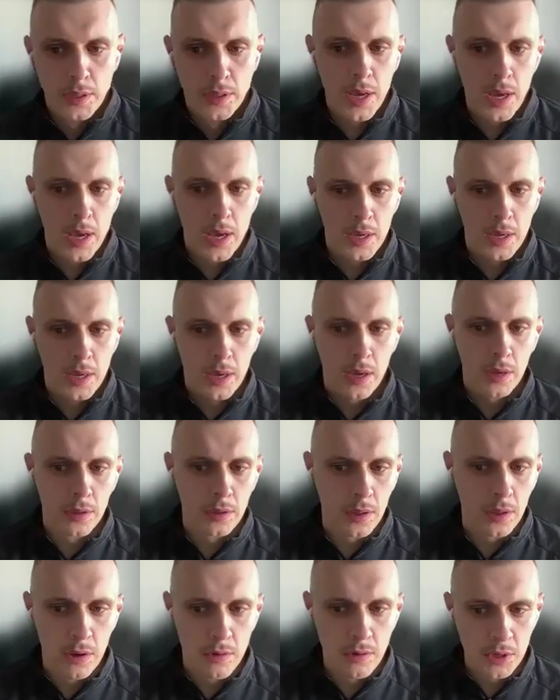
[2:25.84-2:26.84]
Yeah,
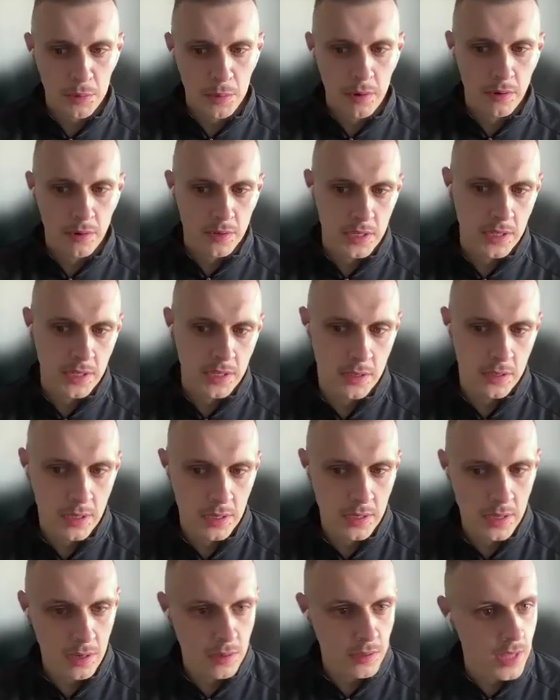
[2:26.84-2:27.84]
her experience is
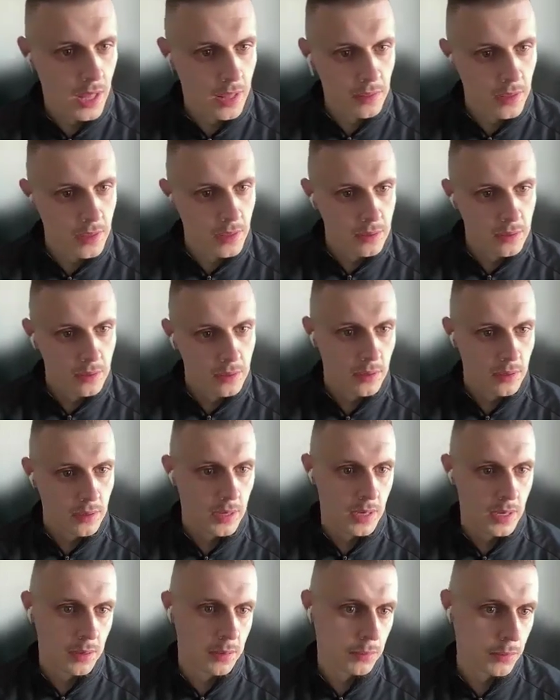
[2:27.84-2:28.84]
outstanding.
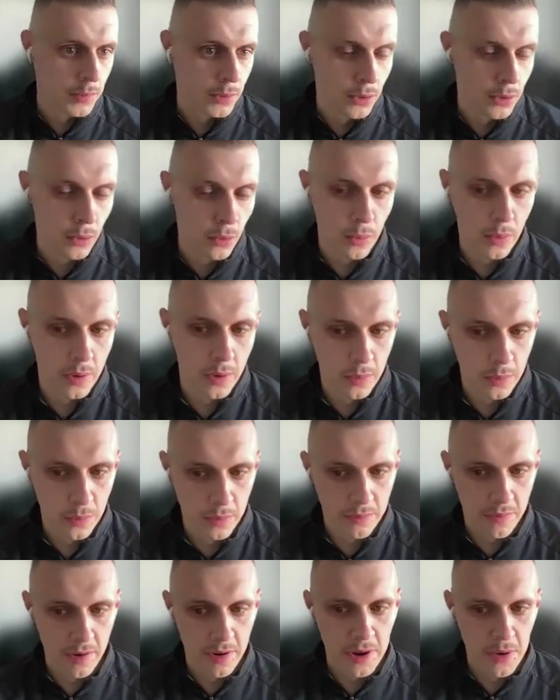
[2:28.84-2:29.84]

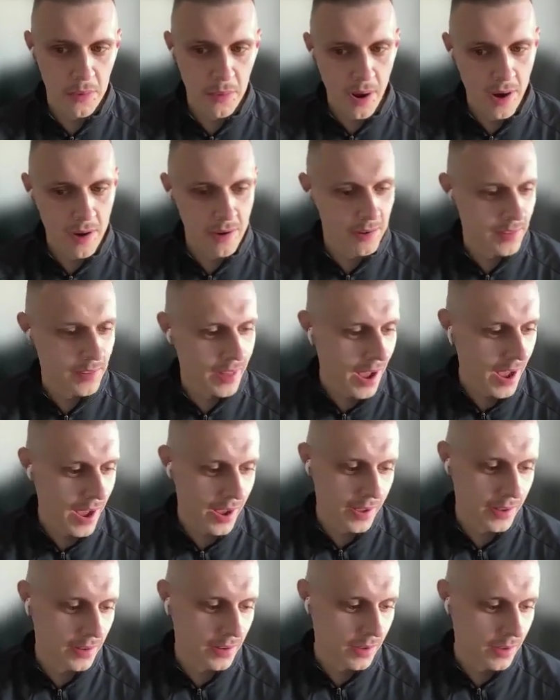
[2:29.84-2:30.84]
We're very aware of
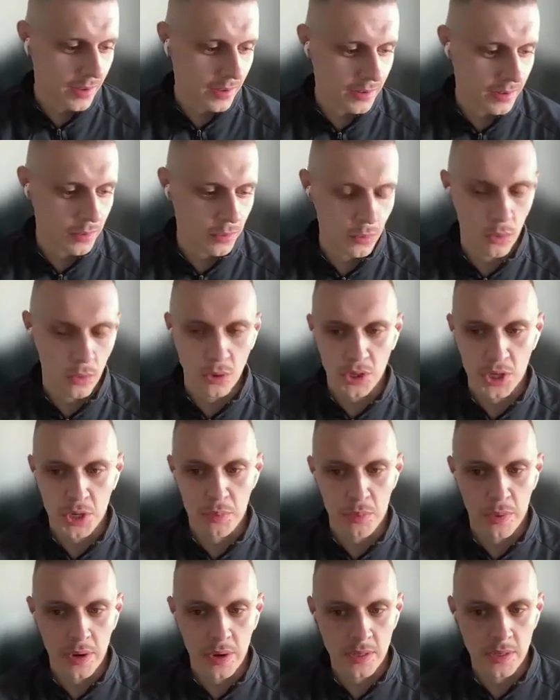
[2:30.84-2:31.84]
that, and what she
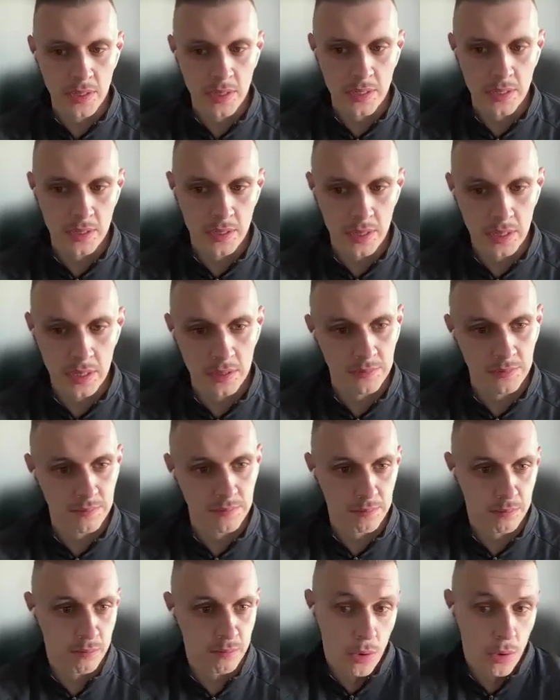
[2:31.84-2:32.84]
brings is
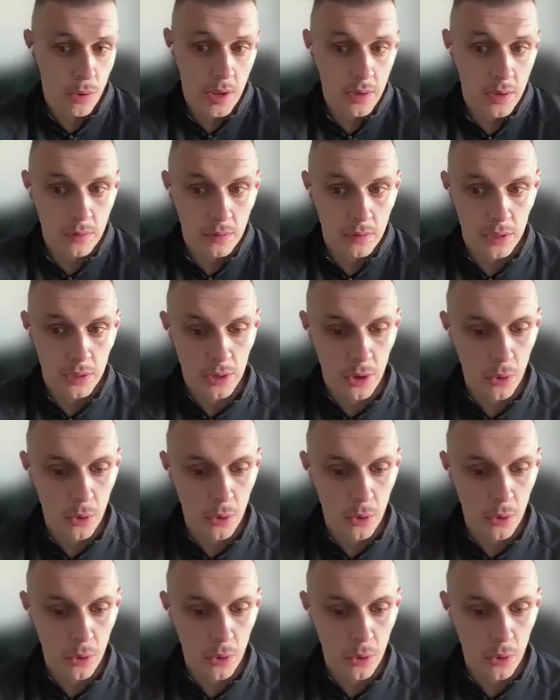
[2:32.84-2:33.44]
brilliant.